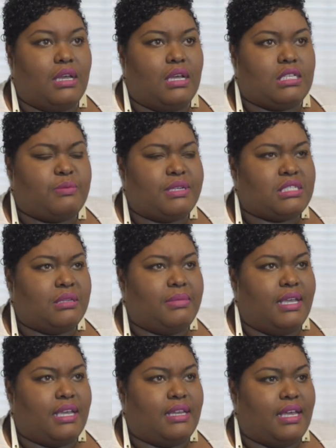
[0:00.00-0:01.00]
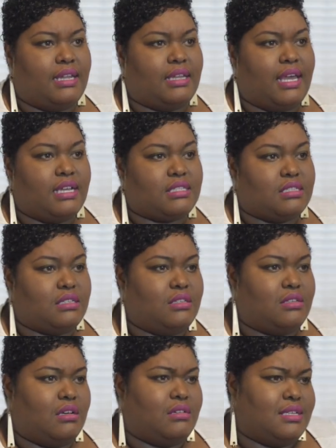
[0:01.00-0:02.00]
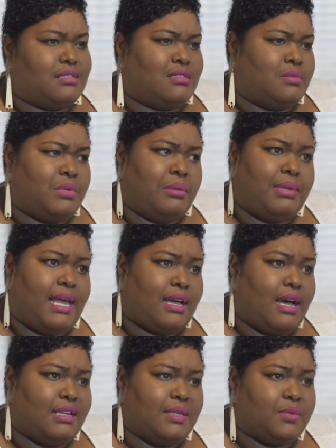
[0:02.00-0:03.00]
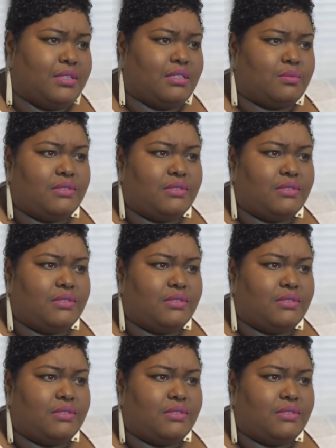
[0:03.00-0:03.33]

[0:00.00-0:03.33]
especially being in Atlanta, you know, we're Black Hollywood.